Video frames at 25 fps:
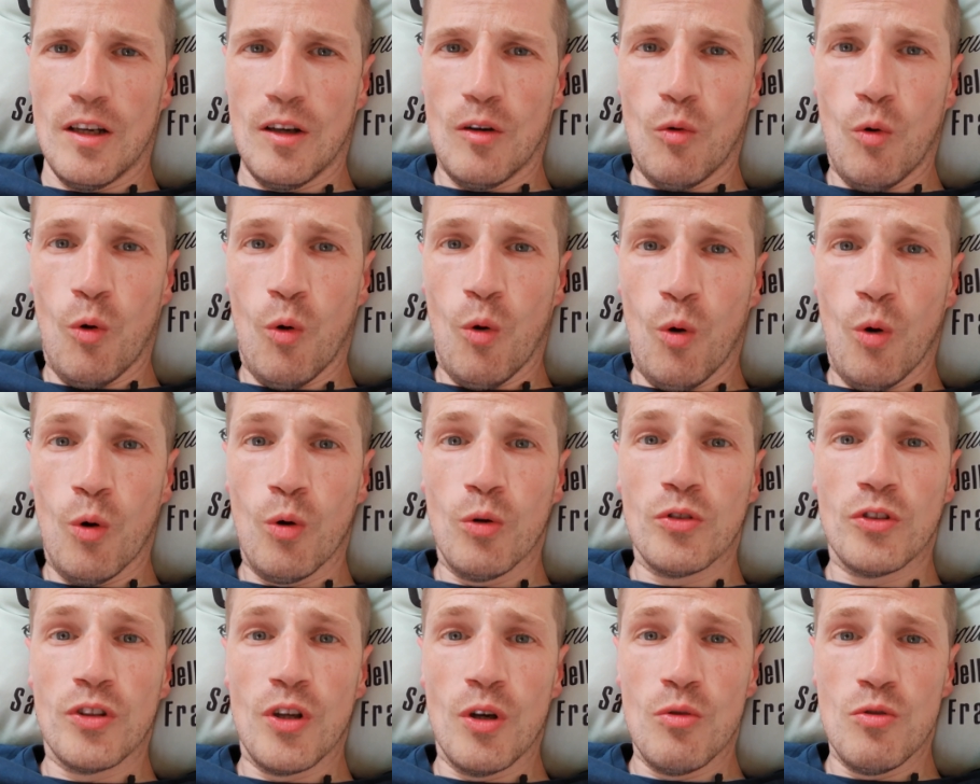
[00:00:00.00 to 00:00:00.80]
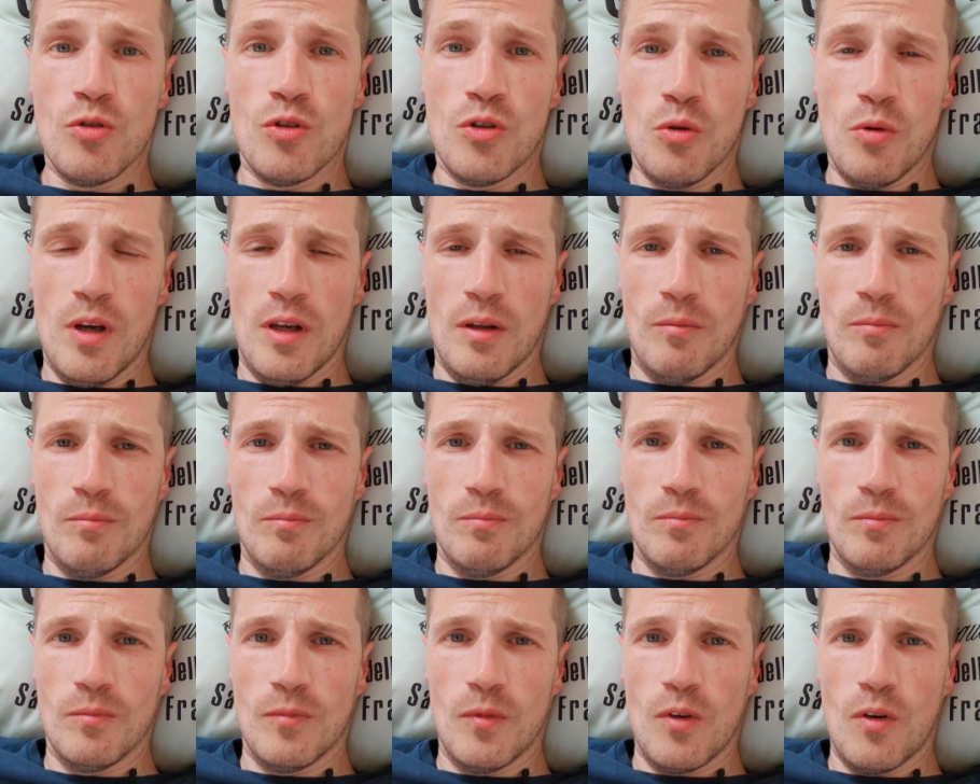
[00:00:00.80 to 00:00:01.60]
or don't do it,
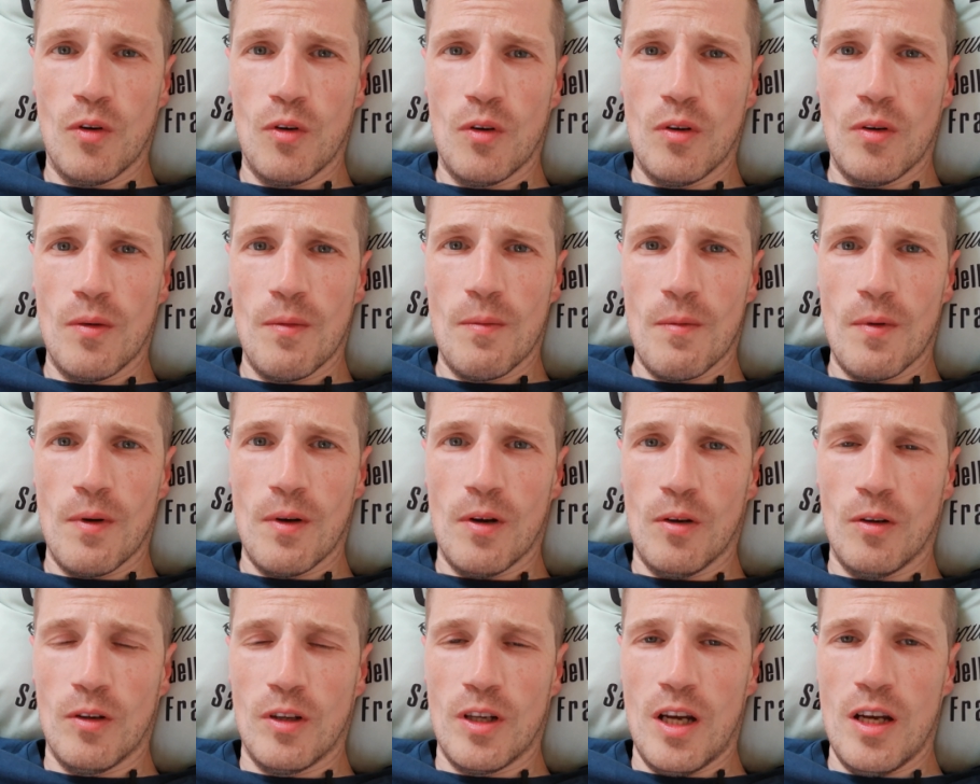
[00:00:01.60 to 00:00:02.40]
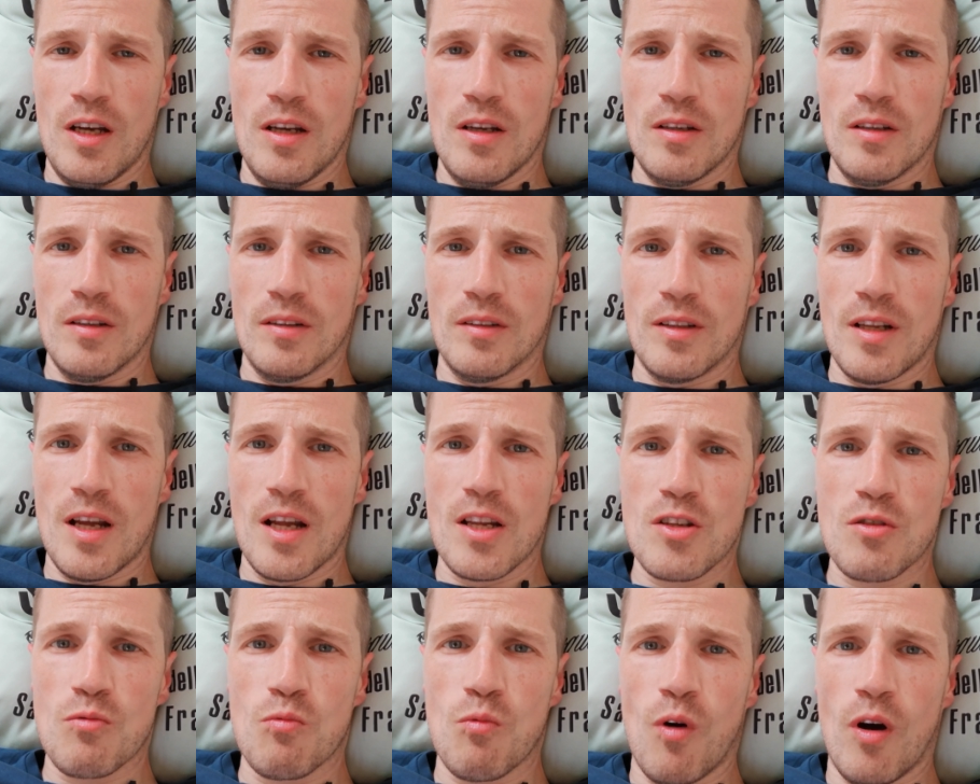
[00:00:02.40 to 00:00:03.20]
okay?
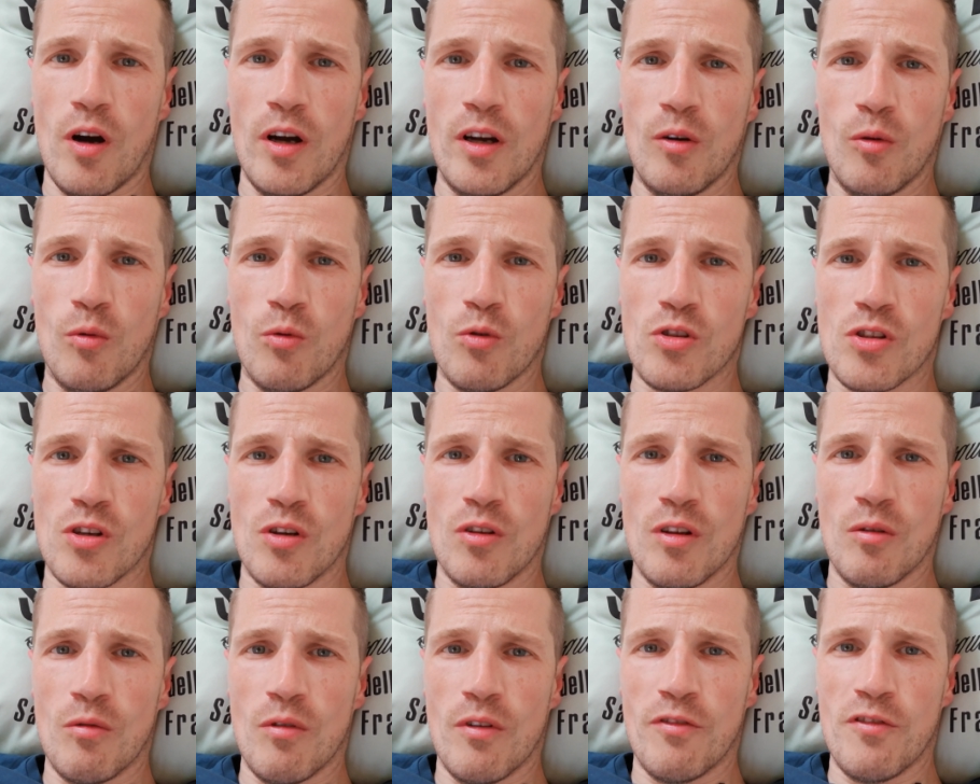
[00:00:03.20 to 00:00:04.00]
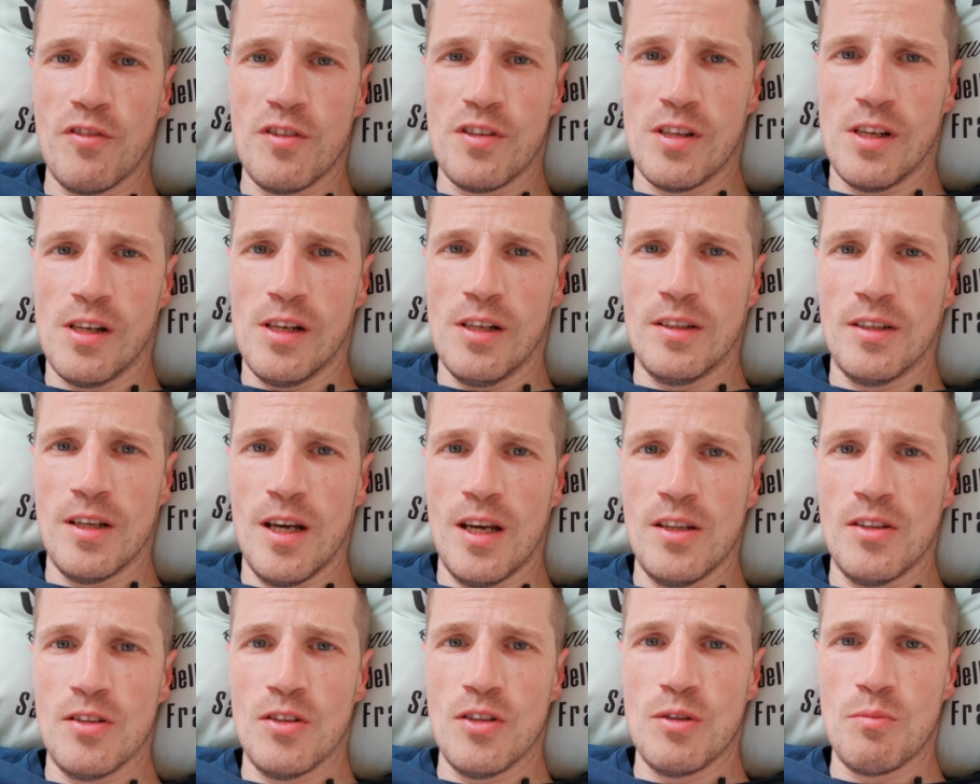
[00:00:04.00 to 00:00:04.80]
That's why also there are
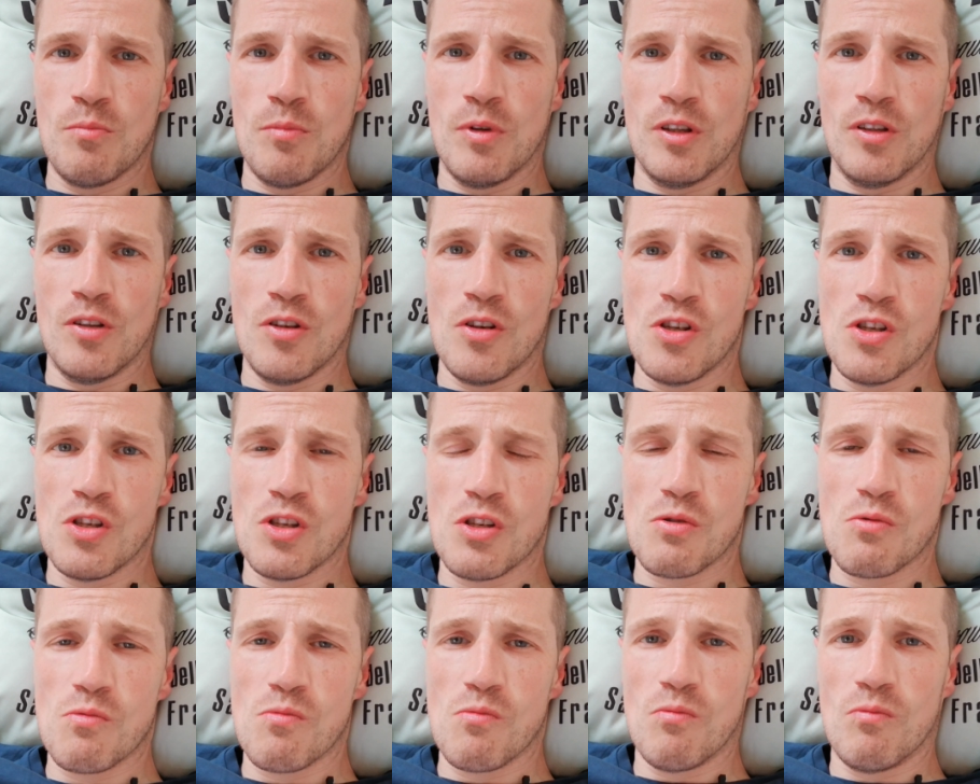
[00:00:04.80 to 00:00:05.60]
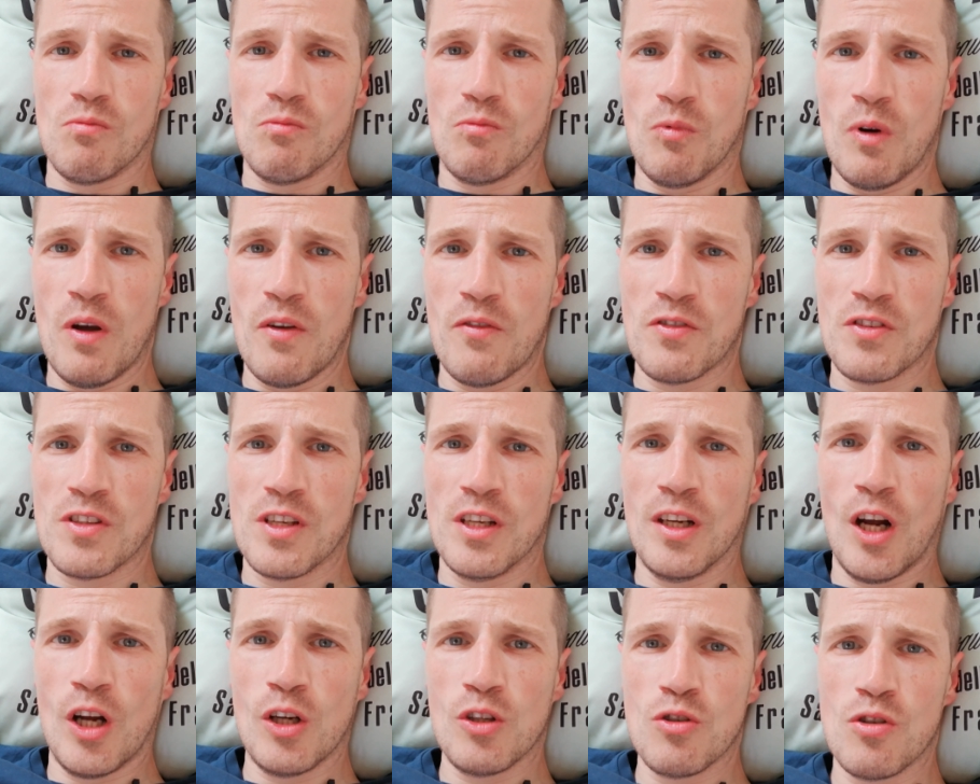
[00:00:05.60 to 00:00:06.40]
facilitators, because we've
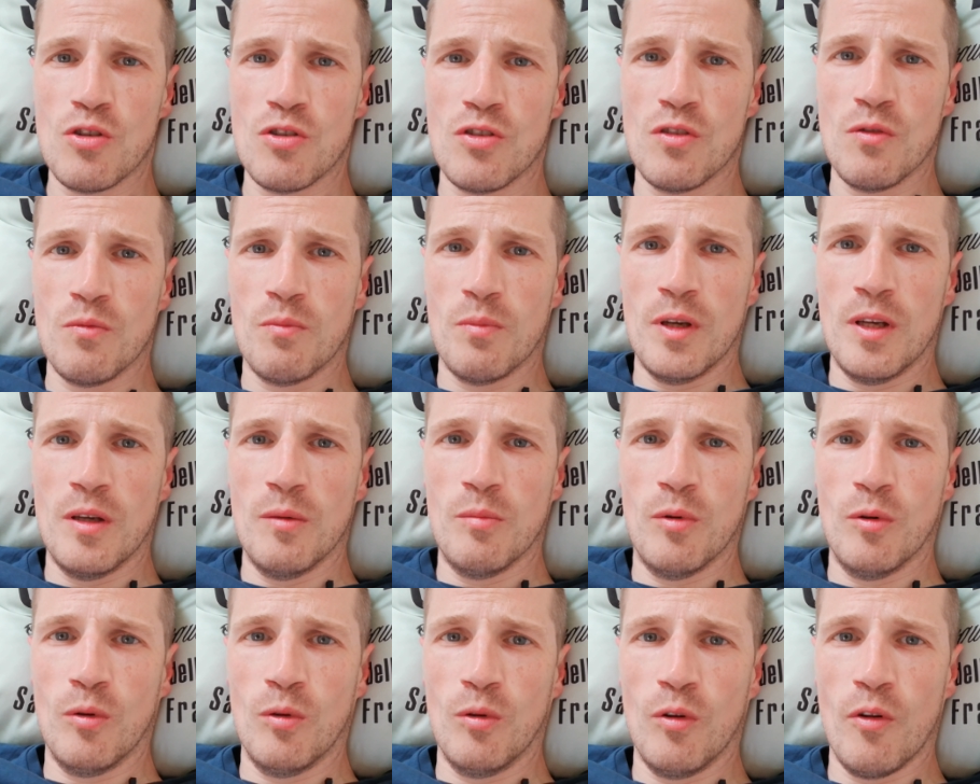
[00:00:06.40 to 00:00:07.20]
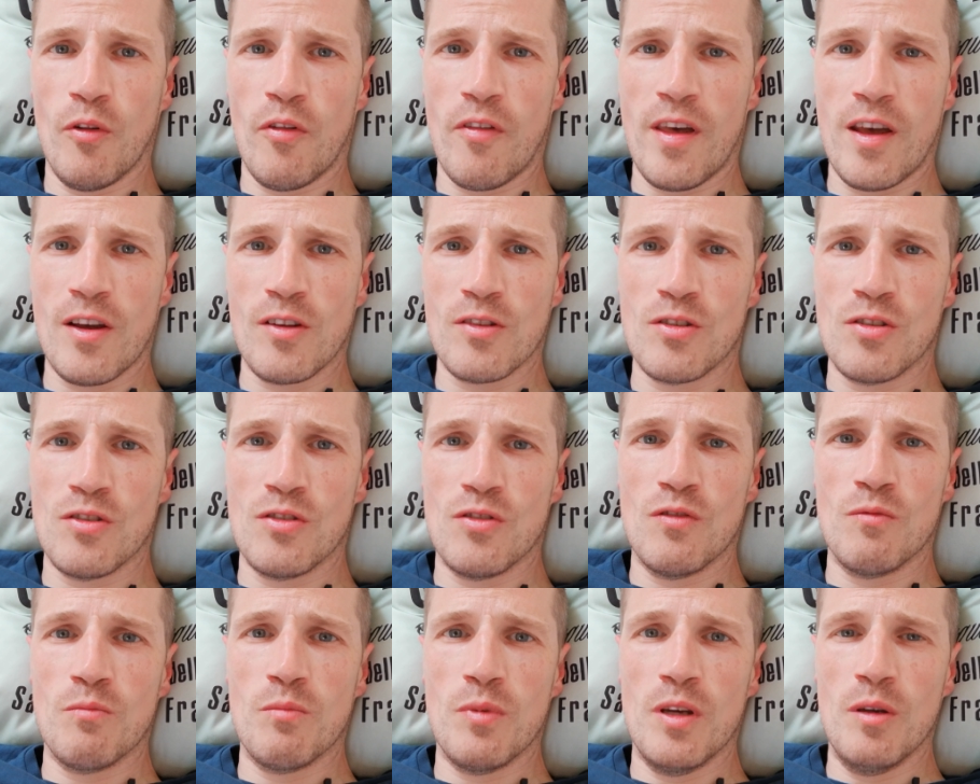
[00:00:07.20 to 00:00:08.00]
seen hundreds of people or thousands
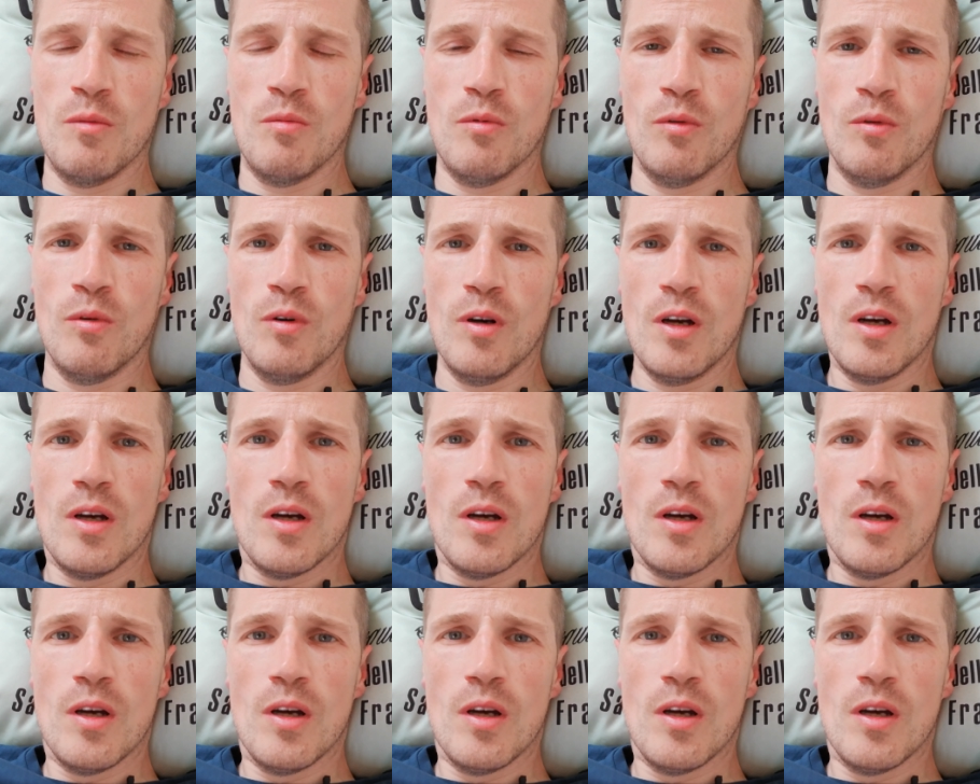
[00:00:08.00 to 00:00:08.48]
of people,